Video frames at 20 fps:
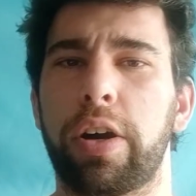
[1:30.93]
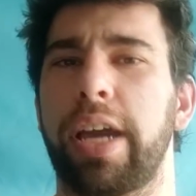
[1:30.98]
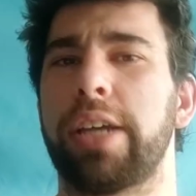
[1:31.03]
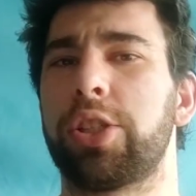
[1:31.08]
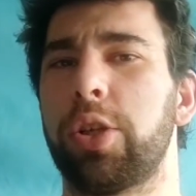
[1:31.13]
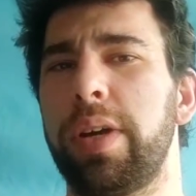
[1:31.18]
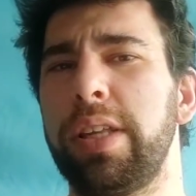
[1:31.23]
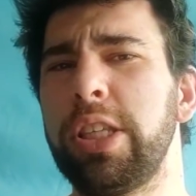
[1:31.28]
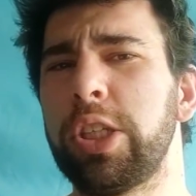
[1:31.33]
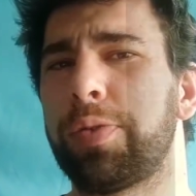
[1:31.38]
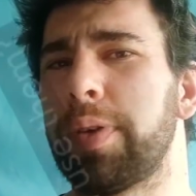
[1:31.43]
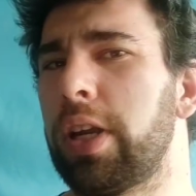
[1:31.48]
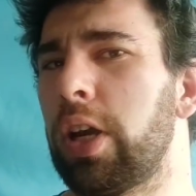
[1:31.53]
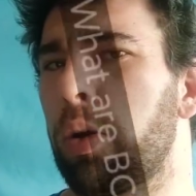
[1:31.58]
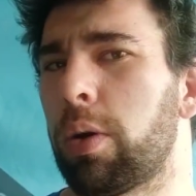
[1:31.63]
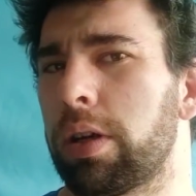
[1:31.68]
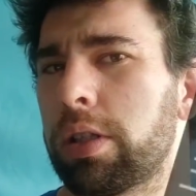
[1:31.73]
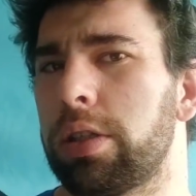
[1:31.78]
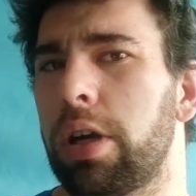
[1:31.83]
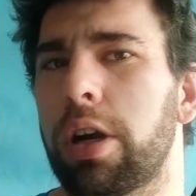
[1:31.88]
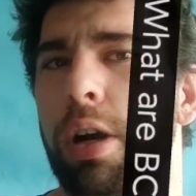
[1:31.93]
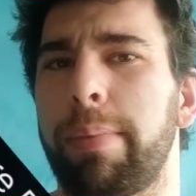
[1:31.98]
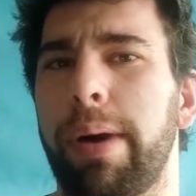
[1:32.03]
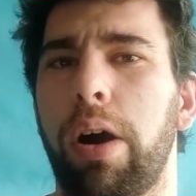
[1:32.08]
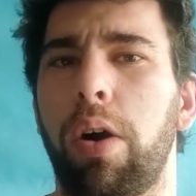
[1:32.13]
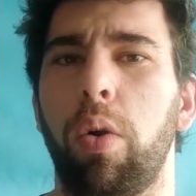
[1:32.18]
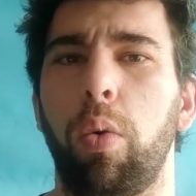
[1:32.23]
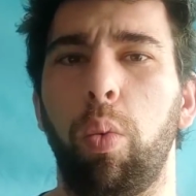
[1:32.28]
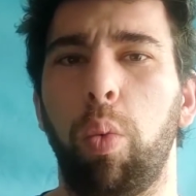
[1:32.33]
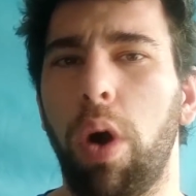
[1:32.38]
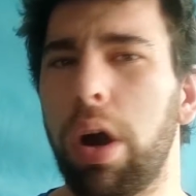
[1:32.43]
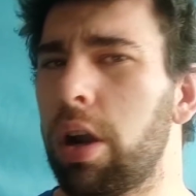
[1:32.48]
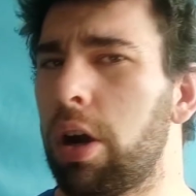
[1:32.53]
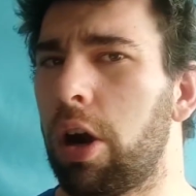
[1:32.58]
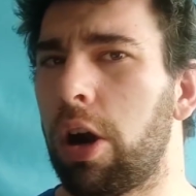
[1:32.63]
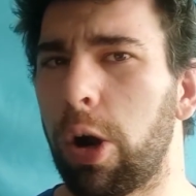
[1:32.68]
Okay, so in this video, we're going to talk about what